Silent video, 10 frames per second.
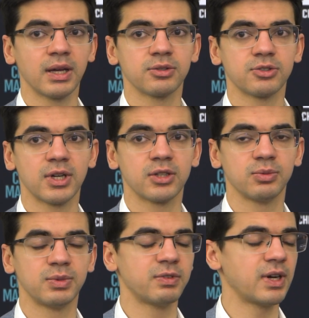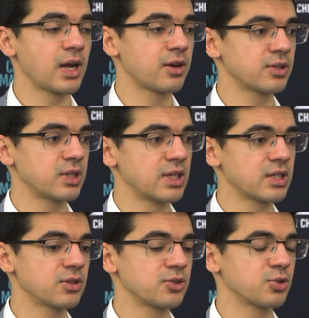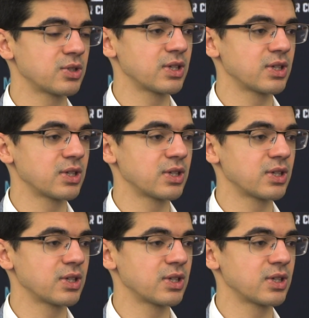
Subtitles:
was trying to be very accurate in the end, not